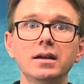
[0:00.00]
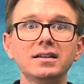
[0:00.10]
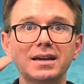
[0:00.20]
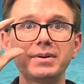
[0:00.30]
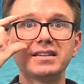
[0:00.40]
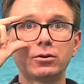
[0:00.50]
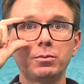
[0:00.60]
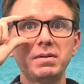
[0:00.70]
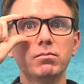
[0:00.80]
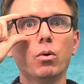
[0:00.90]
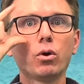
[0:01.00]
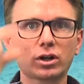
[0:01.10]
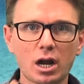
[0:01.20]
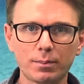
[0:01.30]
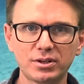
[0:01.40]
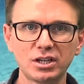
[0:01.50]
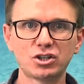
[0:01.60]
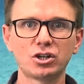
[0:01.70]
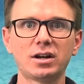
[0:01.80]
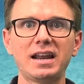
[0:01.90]
So that means there will be more
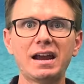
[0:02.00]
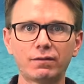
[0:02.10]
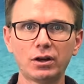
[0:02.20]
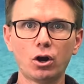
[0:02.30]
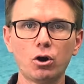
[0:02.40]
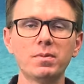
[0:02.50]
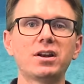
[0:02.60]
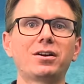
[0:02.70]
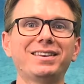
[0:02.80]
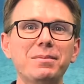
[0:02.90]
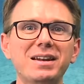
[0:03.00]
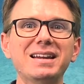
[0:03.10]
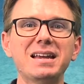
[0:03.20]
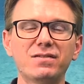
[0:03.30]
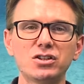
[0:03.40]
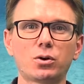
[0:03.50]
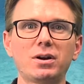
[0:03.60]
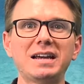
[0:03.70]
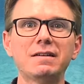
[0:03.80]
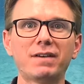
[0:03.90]
competition on every home in our limited
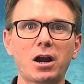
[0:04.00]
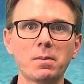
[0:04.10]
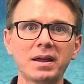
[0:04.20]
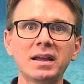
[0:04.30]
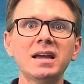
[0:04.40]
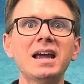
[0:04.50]
inventory environment,